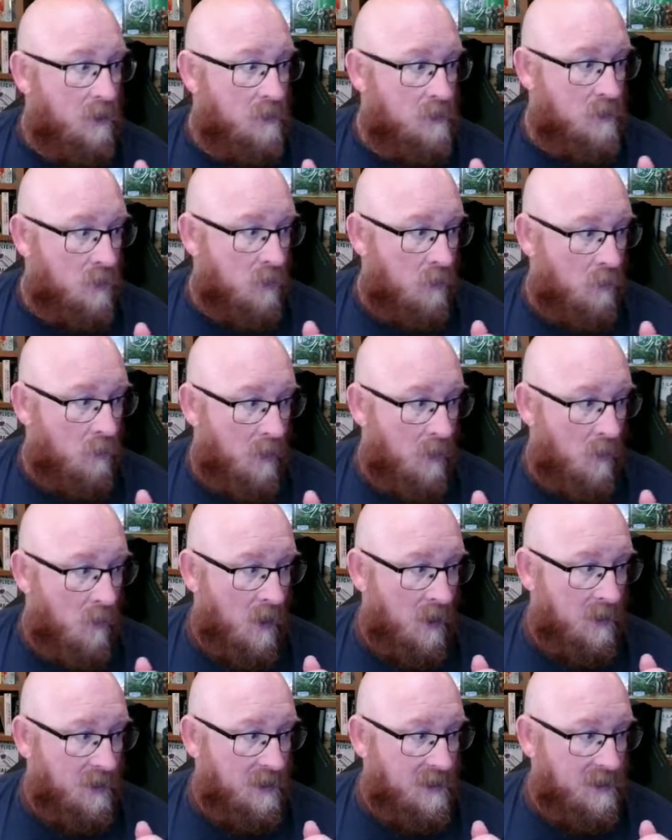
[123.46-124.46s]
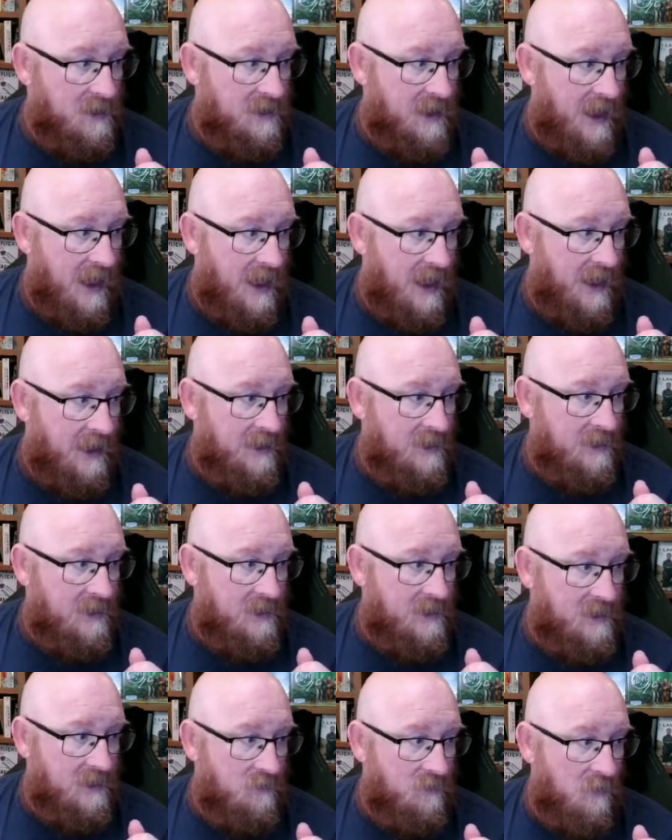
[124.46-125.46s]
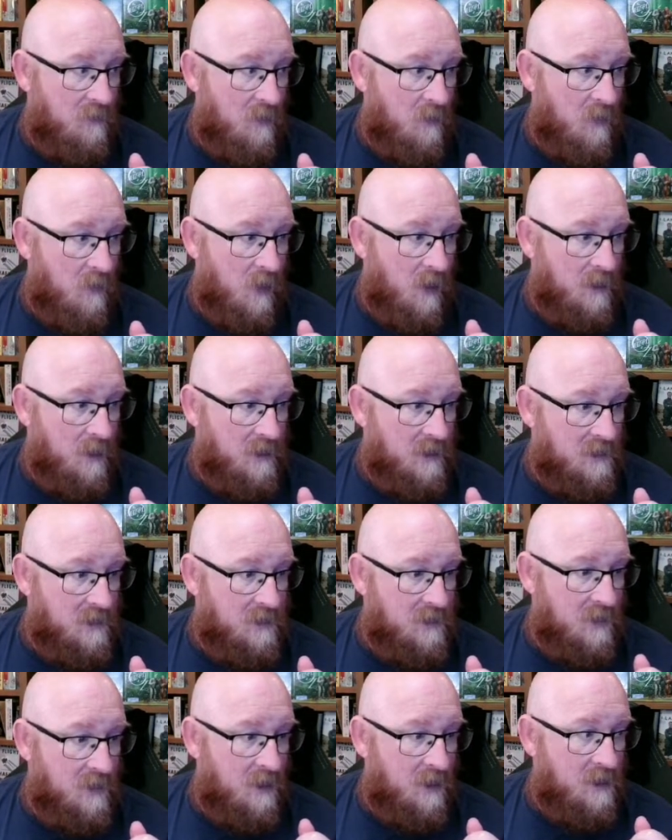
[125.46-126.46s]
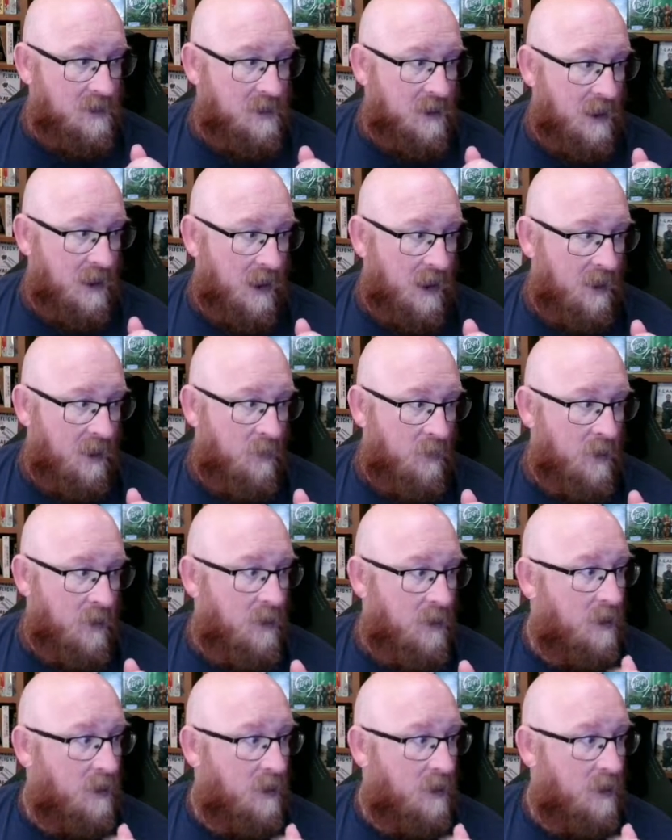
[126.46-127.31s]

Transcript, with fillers: So we want the status, we want the start type,